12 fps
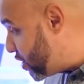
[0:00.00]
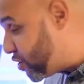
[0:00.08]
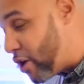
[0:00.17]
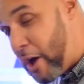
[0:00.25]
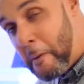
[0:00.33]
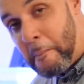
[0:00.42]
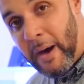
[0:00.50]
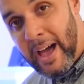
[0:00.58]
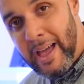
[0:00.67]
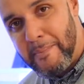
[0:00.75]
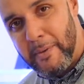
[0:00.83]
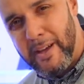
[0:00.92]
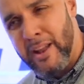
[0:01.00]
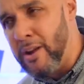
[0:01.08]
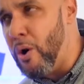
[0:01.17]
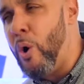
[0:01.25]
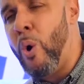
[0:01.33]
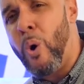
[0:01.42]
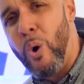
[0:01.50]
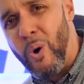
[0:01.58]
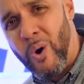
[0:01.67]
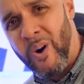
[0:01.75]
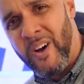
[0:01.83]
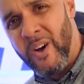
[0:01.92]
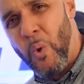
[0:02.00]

return pipe and oh,